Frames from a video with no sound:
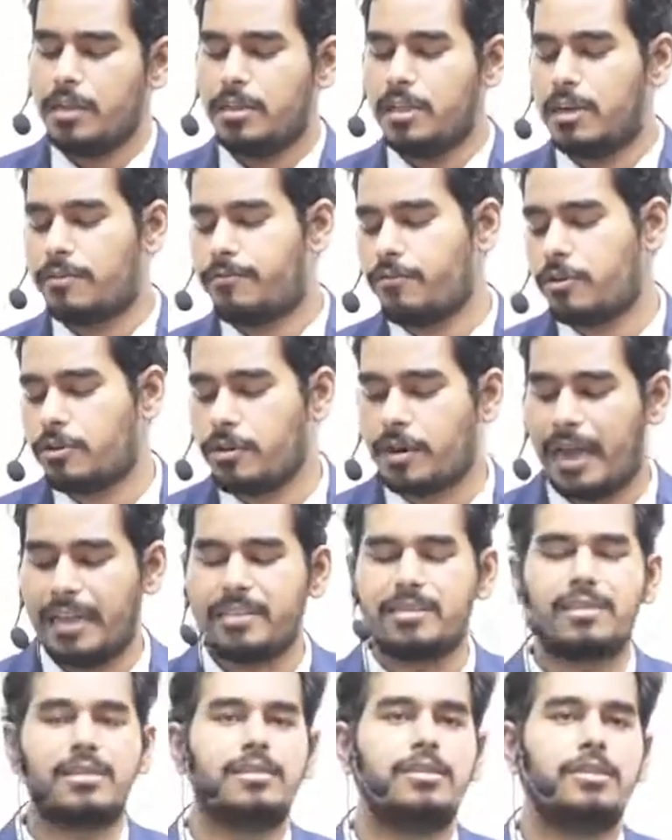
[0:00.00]
Therefore your
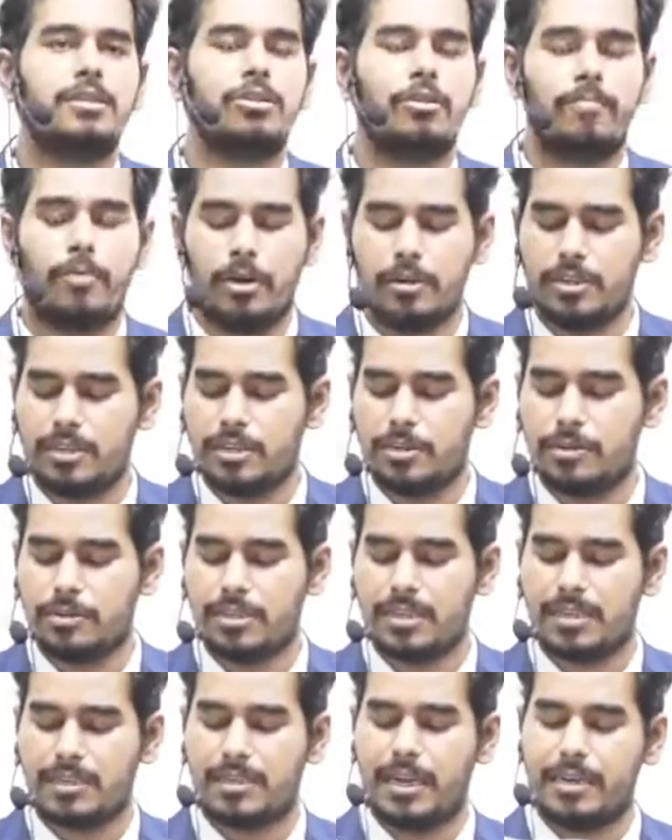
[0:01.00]
answer is
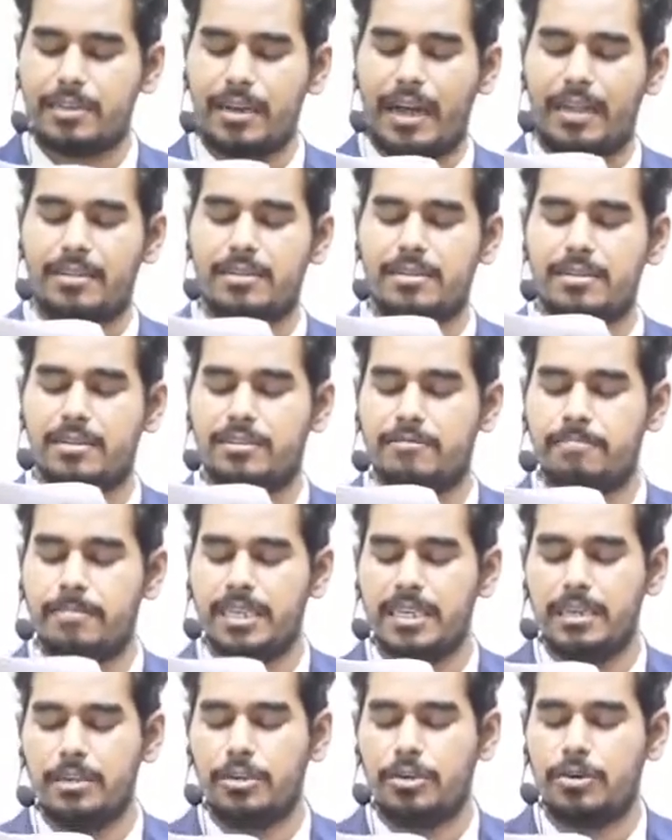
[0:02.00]
0.06. that the answer is B.